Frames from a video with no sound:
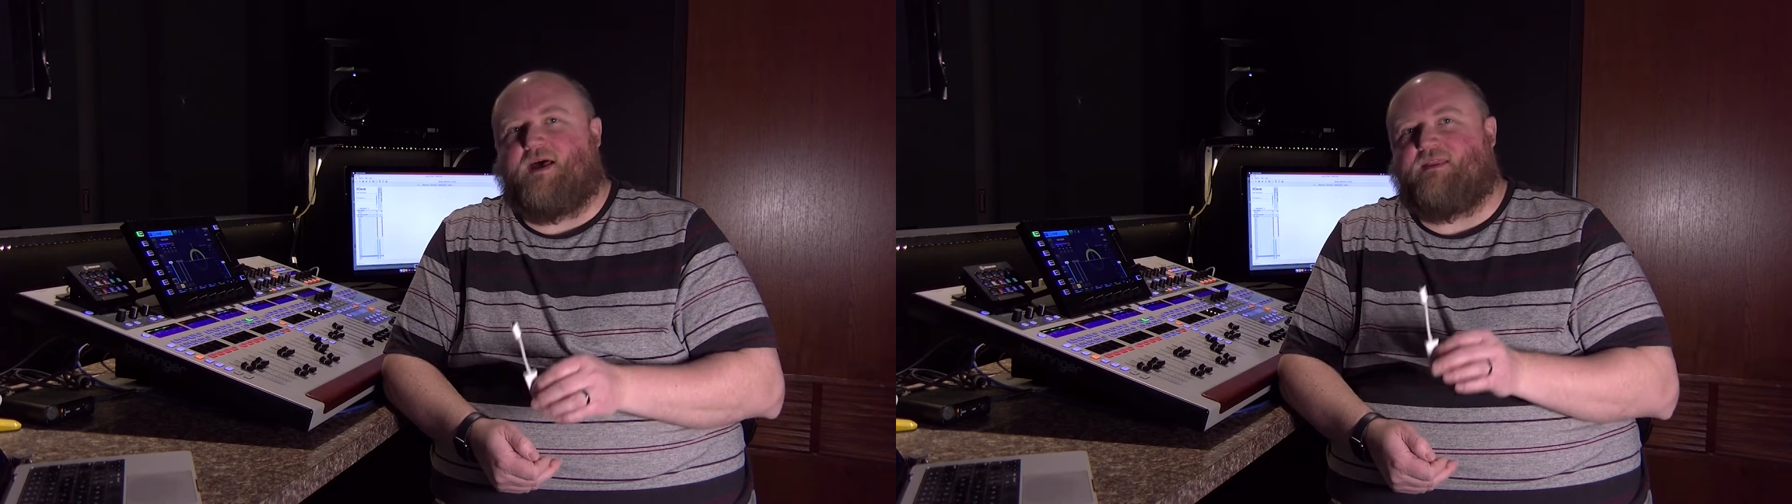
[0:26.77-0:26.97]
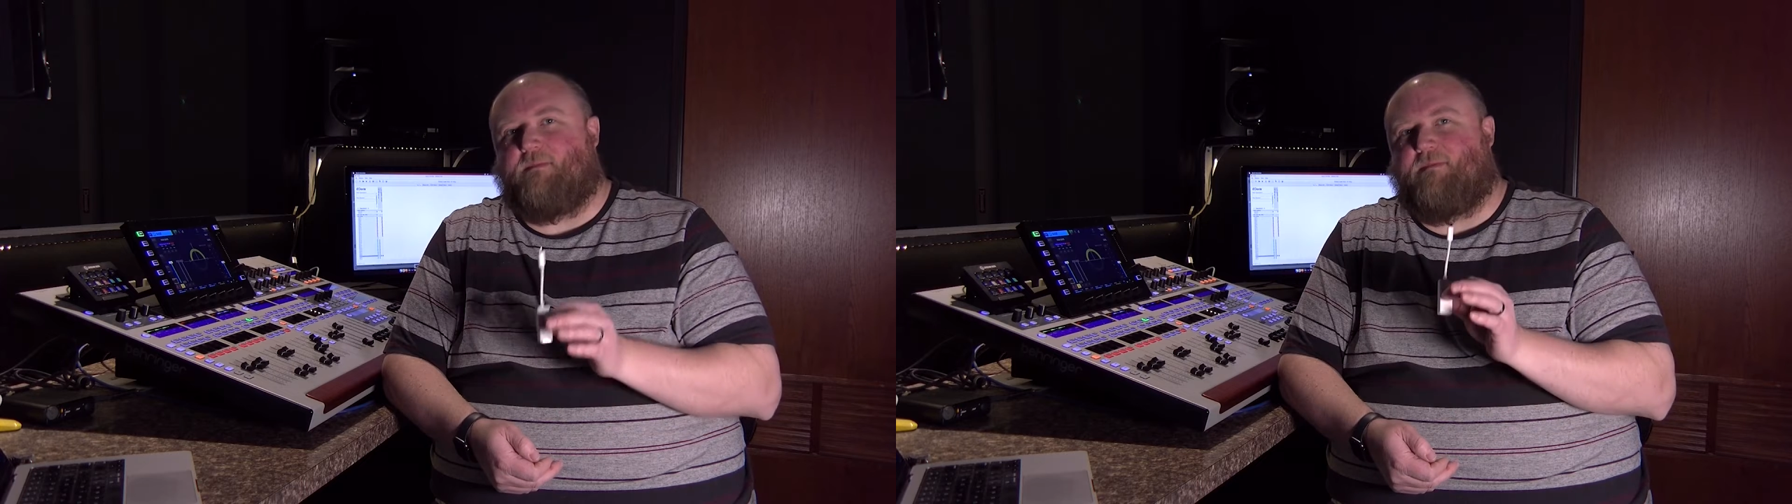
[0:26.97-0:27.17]

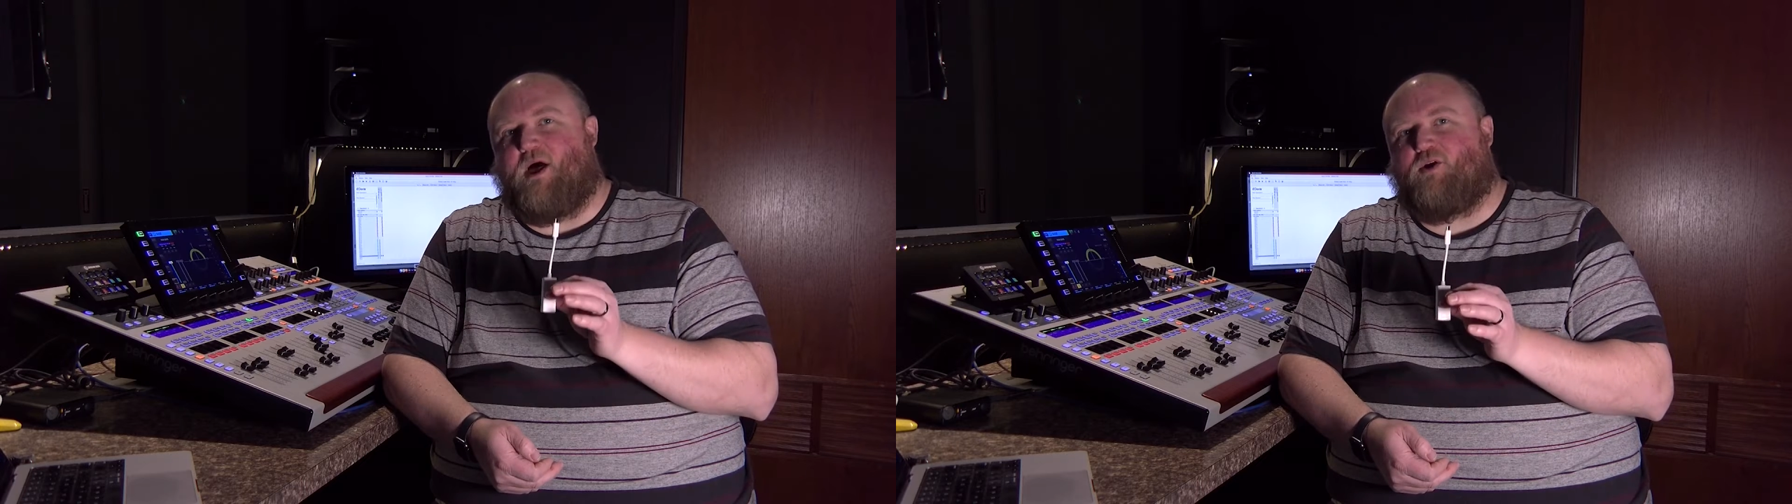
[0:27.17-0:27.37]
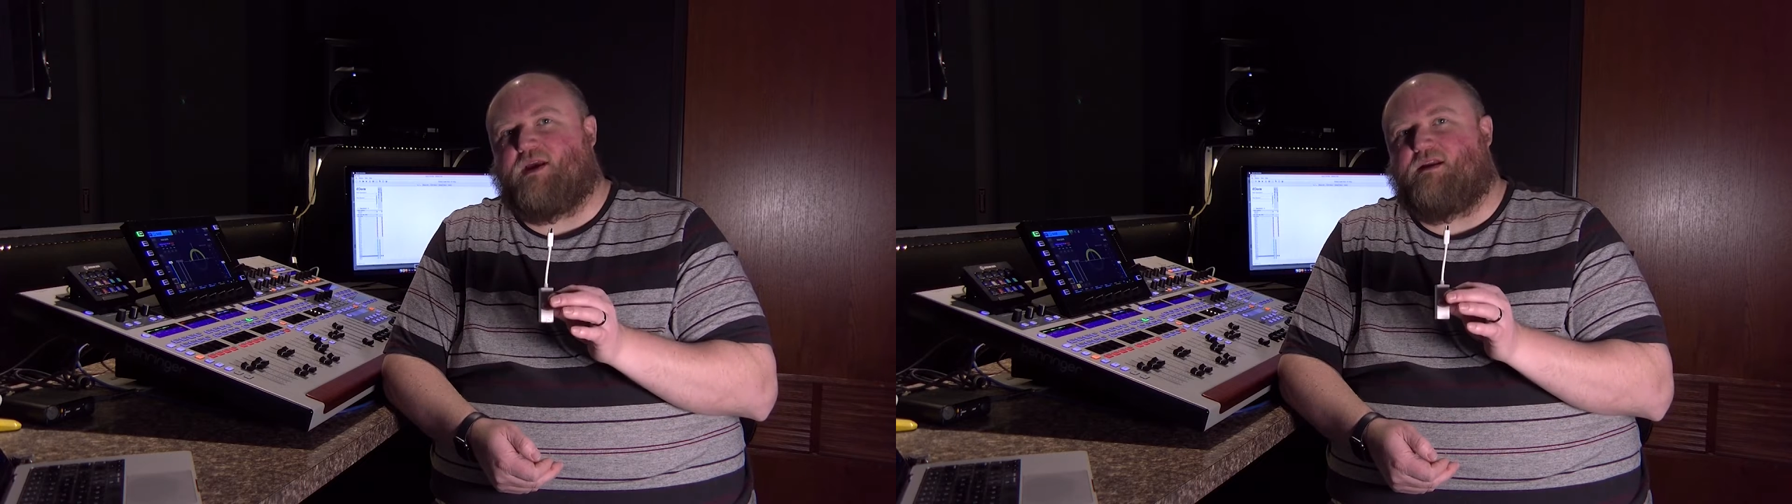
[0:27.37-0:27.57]
on the
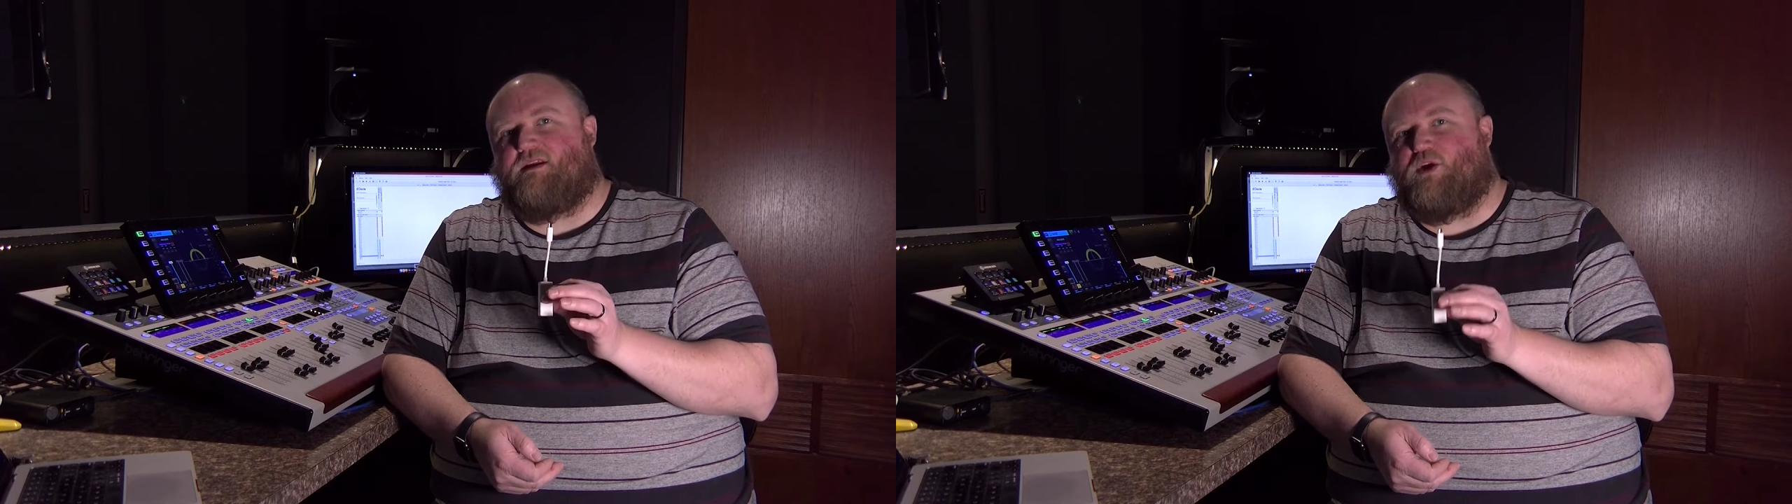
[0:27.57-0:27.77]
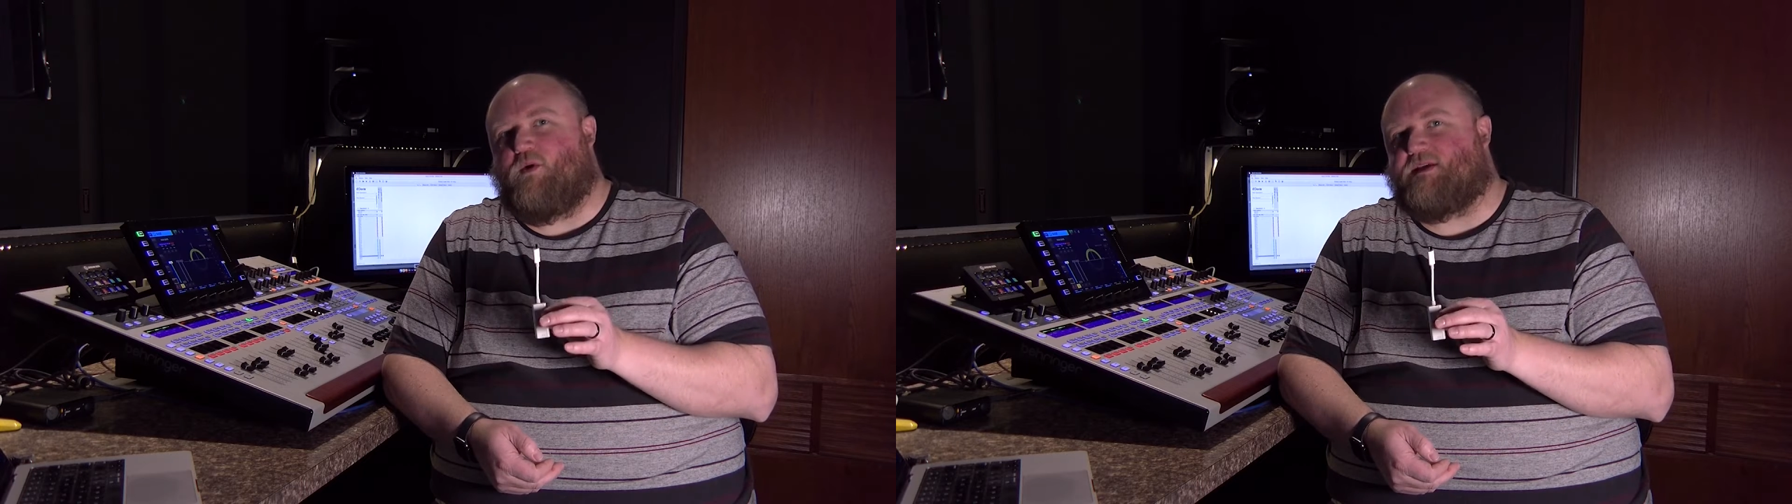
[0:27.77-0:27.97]

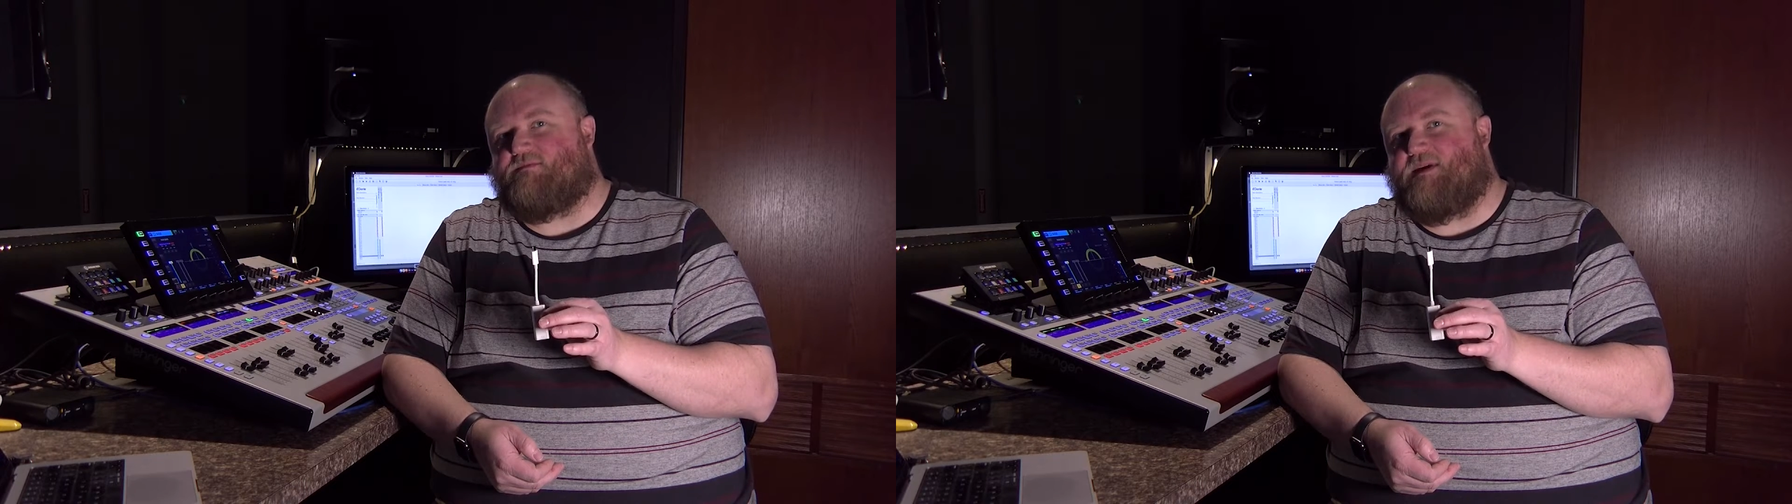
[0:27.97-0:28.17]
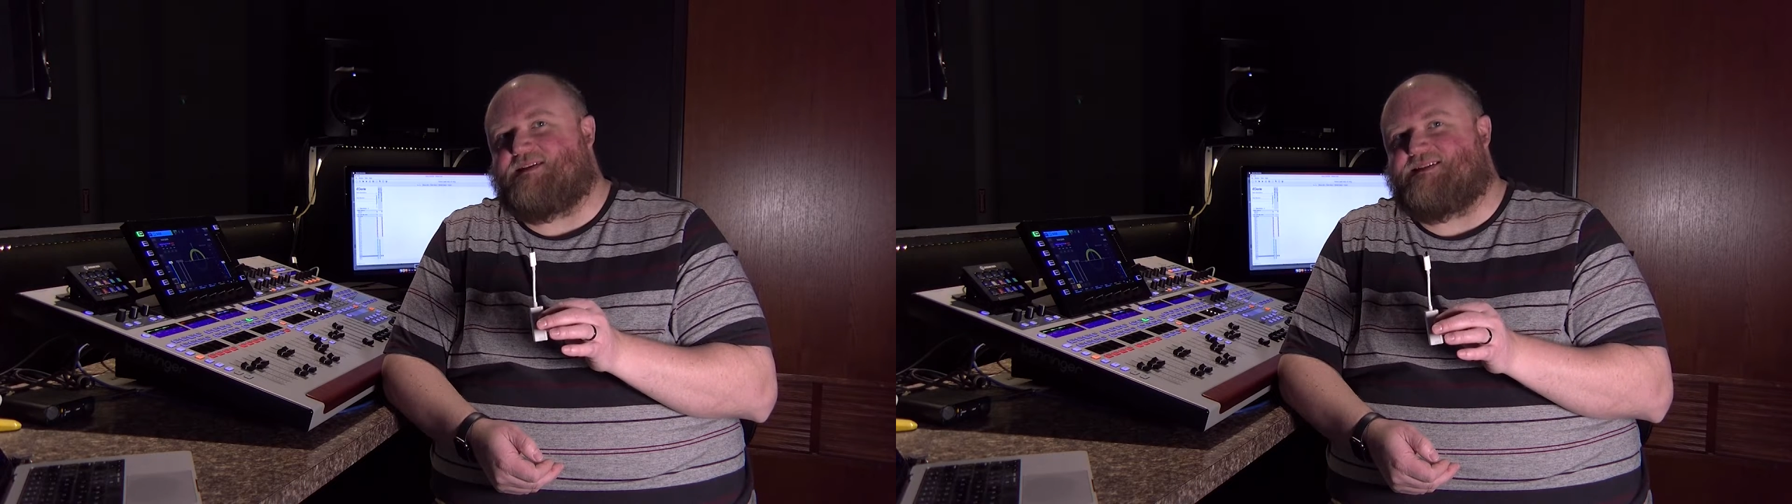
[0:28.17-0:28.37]
Belkin
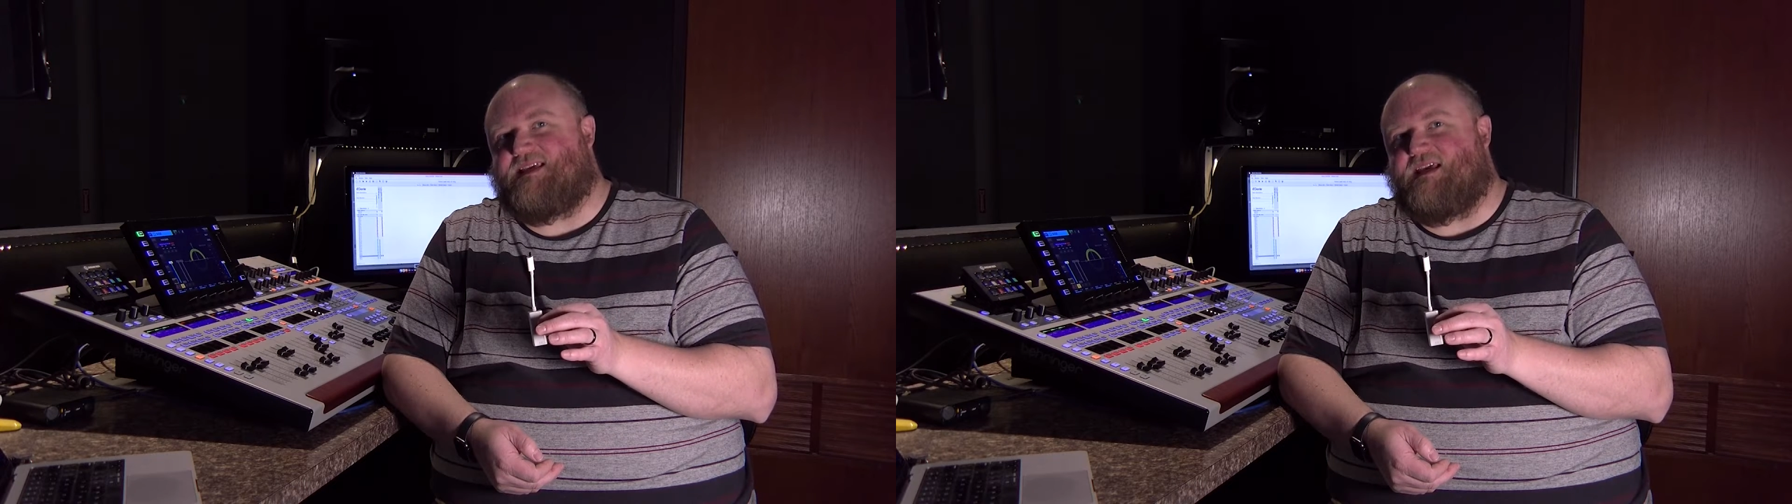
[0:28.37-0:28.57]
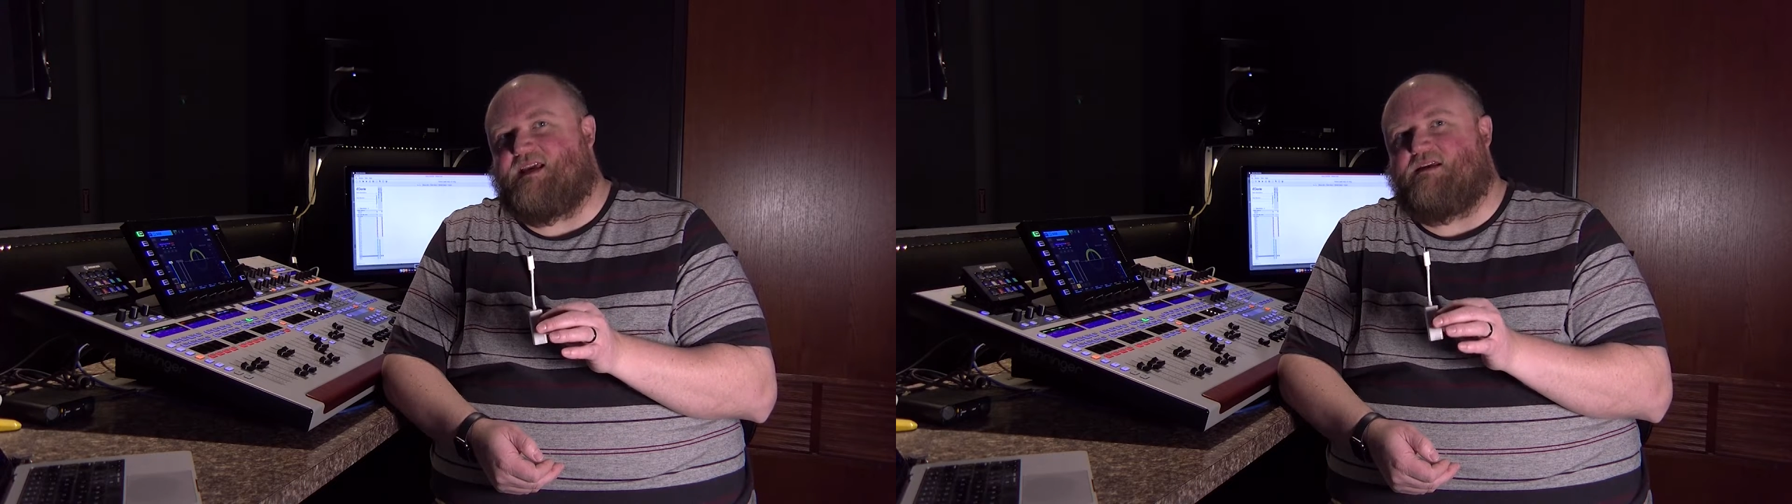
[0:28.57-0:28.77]

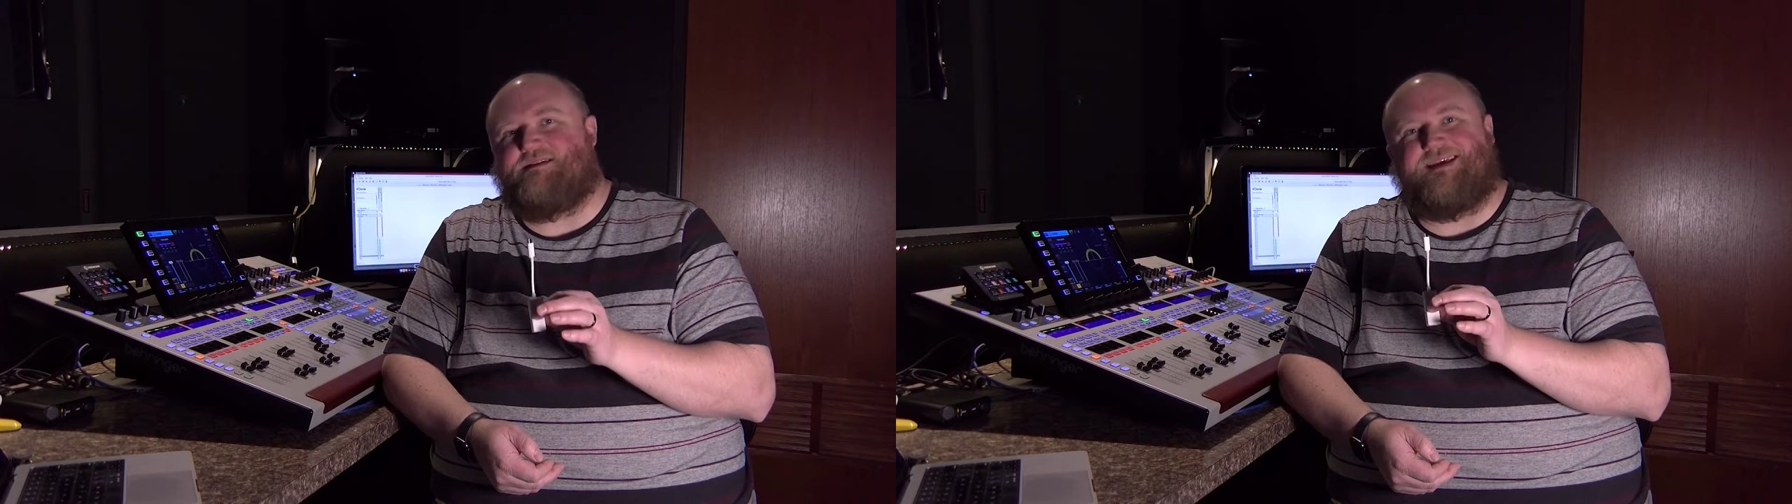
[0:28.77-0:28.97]
USB-C